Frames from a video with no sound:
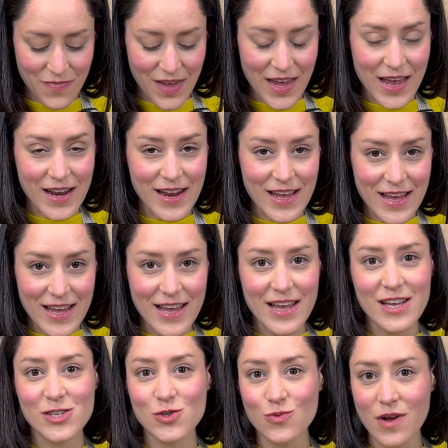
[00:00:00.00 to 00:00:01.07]
and
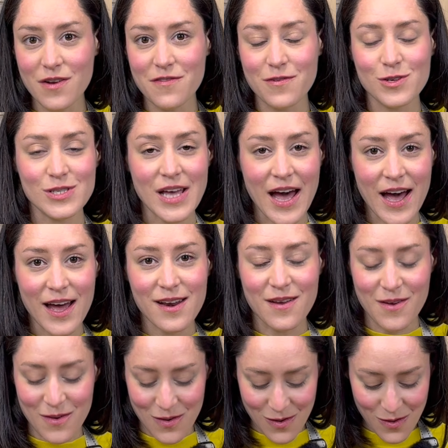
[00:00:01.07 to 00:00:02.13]
each one of us had
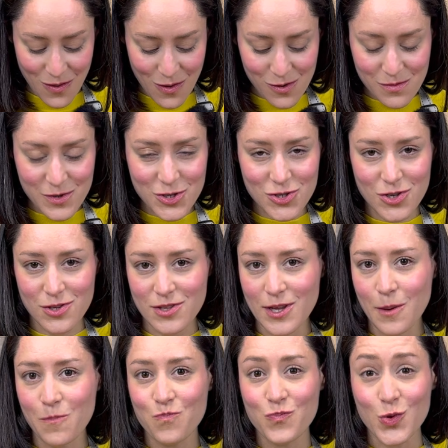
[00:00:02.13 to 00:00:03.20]
our own
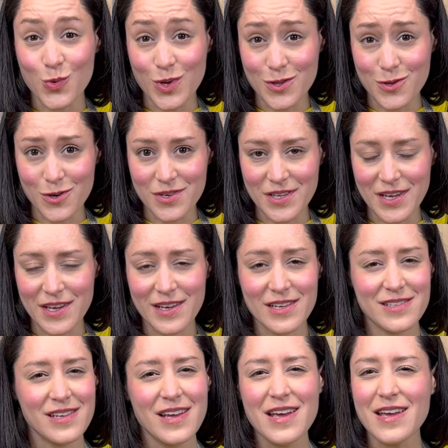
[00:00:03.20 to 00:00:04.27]
mishote with tortillas.
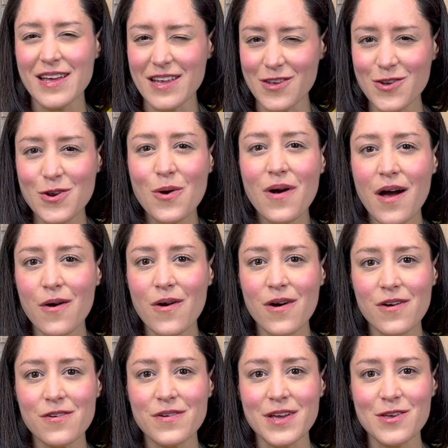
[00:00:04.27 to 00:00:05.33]
And you know how
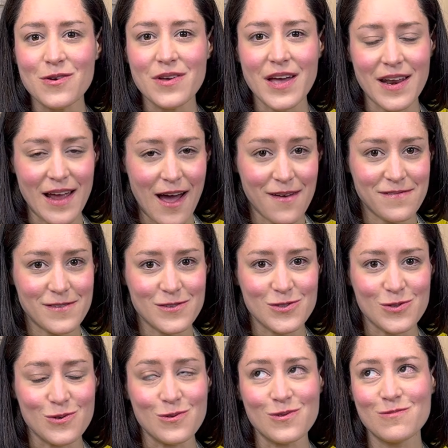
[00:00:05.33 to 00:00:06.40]
hungry you get after
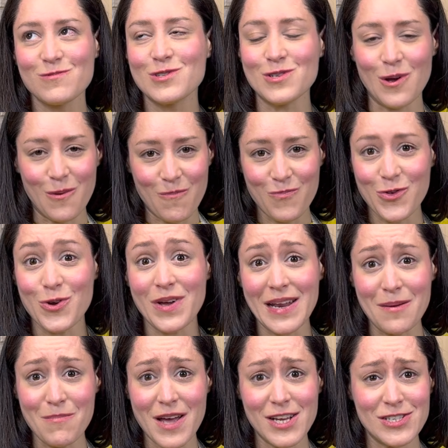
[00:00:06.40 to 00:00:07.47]
school, so you can
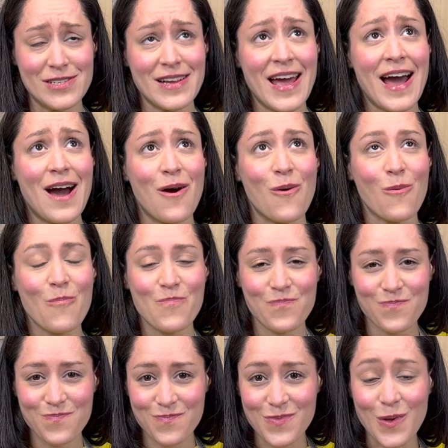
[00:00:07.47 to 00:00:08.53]
imagine how
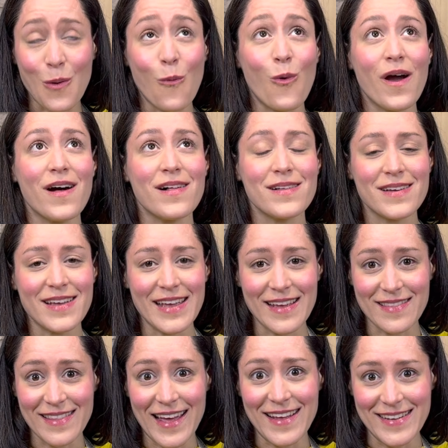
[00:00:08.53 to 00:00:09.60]
well it
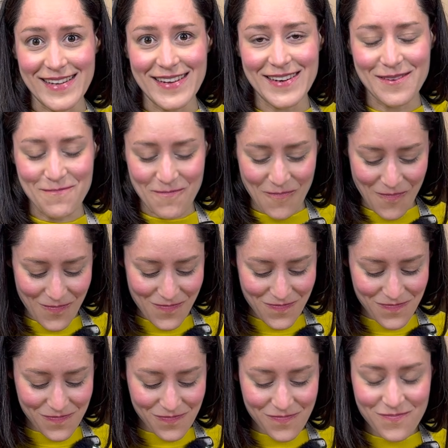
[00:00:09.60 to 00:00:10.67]
landed.
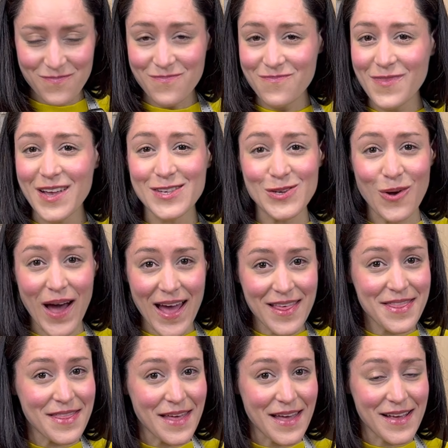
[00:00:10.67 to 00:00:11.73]
So I
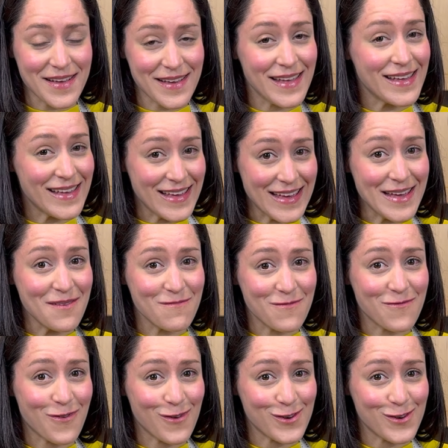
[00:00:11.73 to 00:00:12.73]
thank him for